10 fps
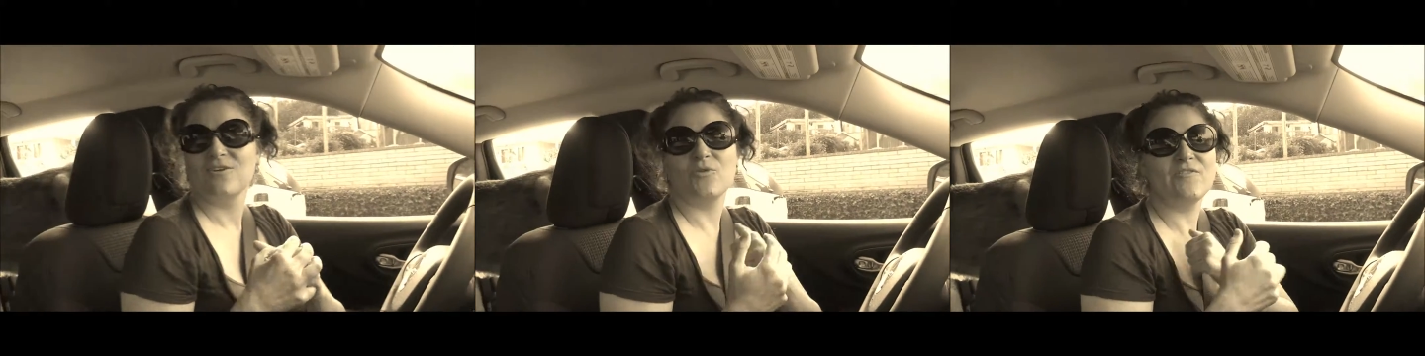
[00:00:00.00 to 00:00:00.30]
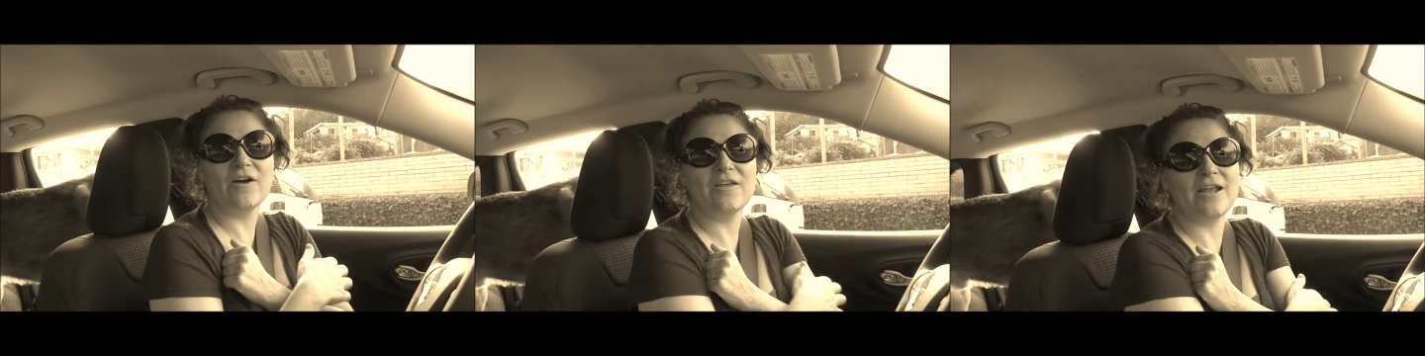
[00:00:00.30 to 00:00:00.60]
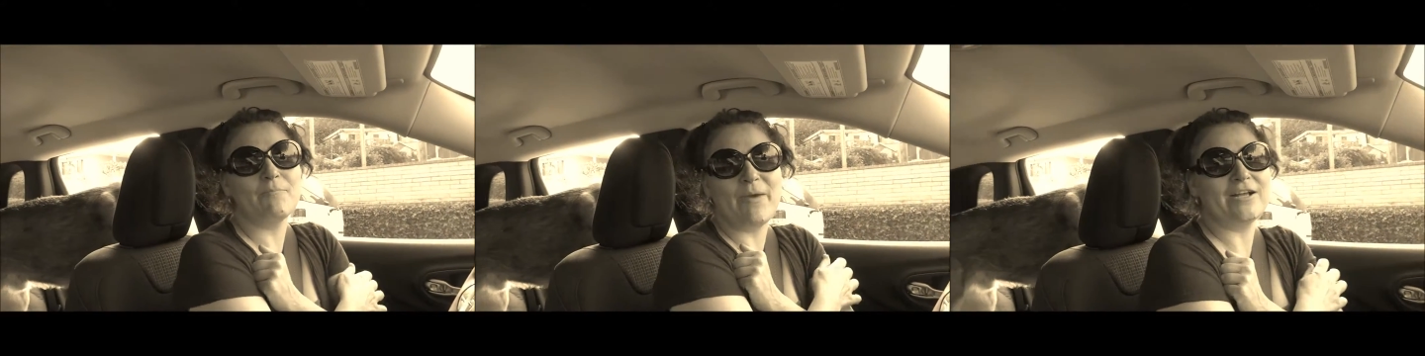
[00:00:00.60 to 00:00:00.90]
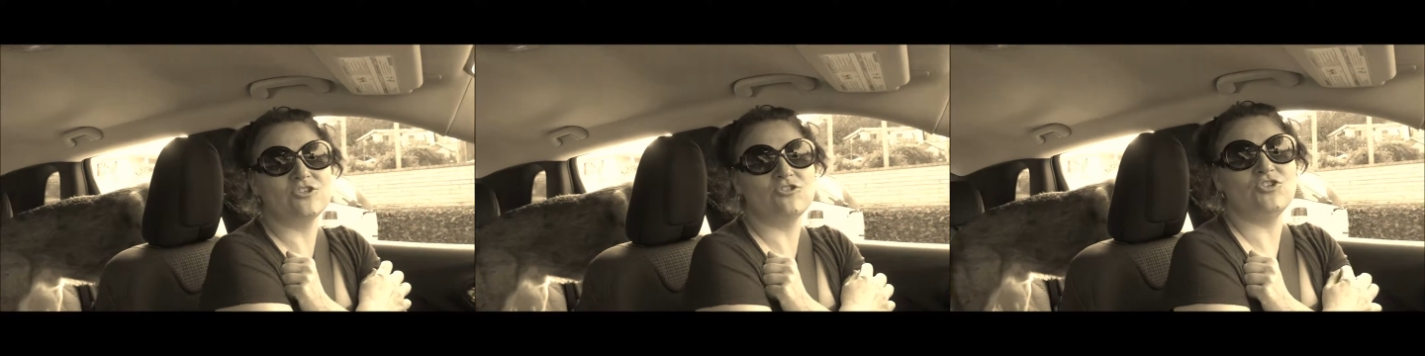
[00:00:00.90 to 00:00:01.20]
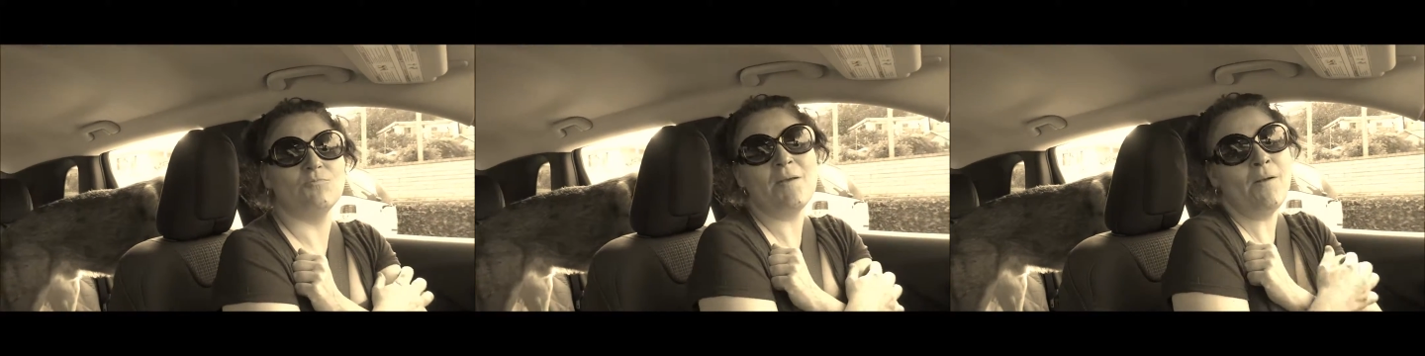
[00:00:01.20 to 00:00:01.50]
We felt it had bad
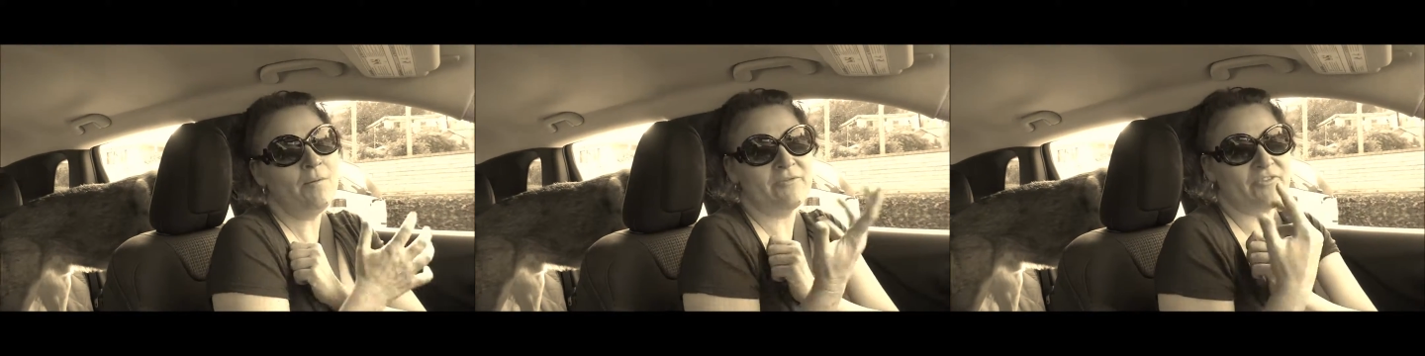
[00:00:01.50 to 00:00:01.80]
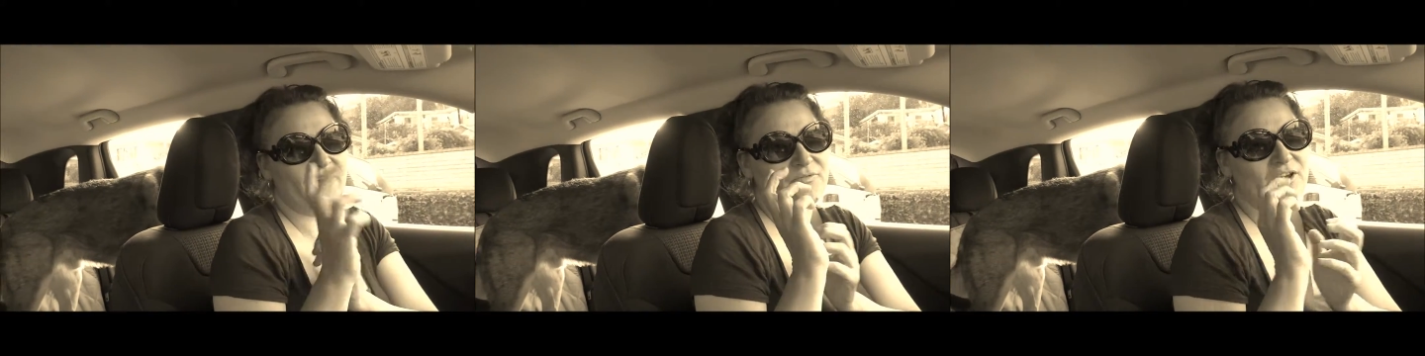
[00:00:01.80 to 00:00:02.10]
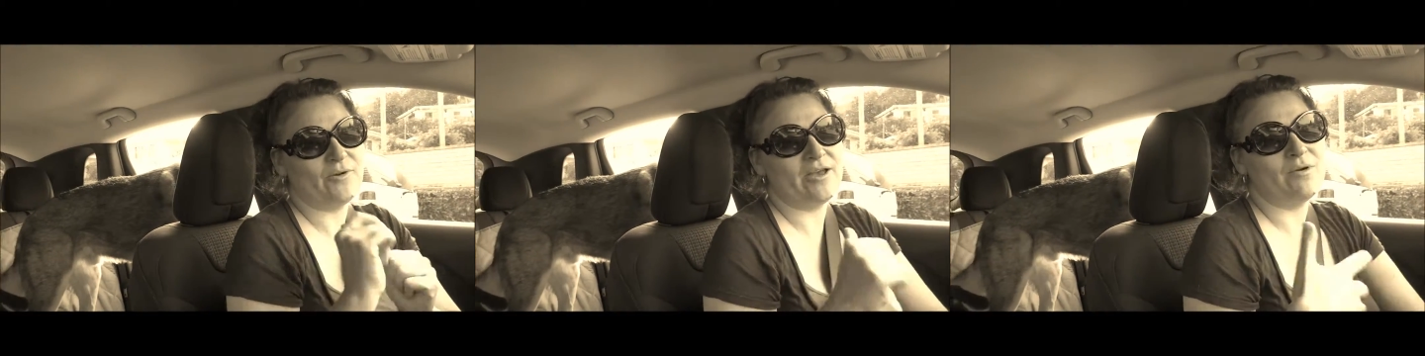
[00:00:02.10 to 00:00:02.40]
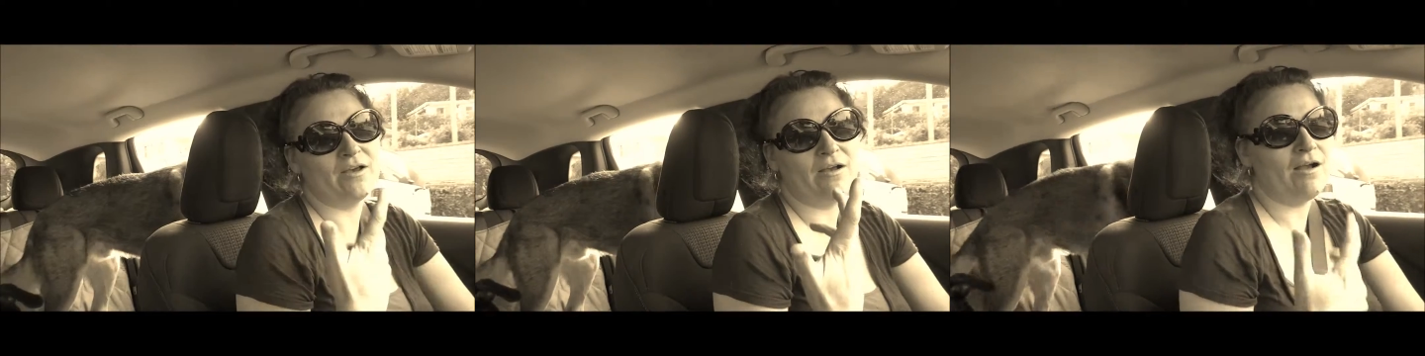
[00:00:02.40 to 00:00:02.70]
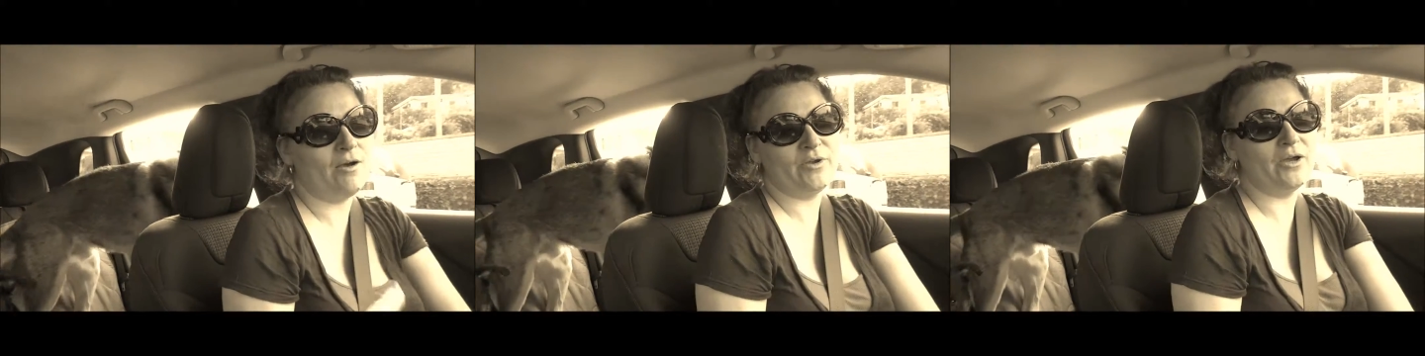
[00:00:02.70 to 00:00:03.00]
juju. My mom never felt that way, but
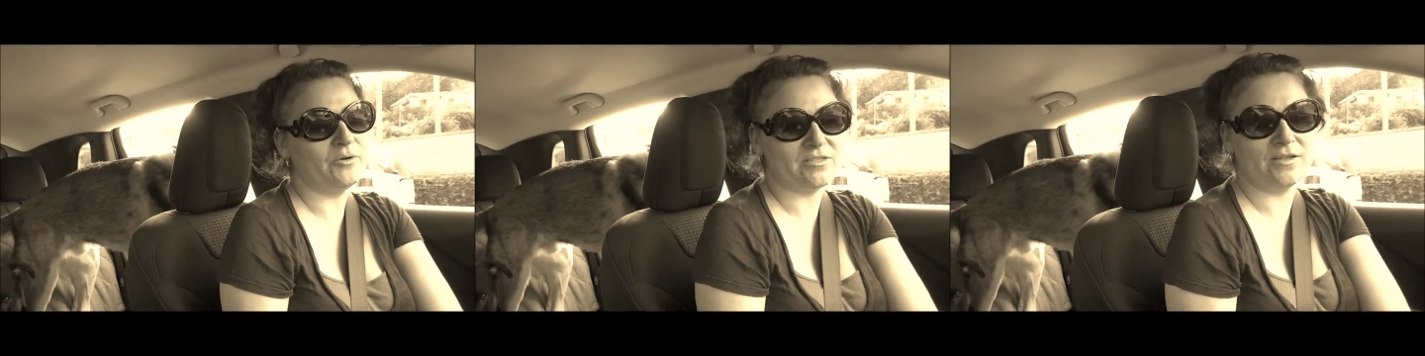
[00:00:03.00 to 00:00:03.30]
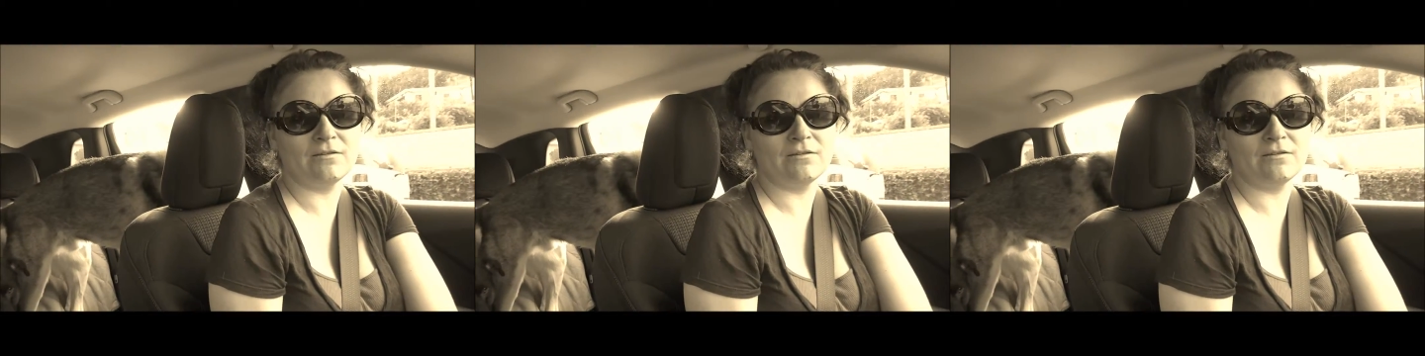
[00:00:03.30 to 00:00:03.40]
we always did.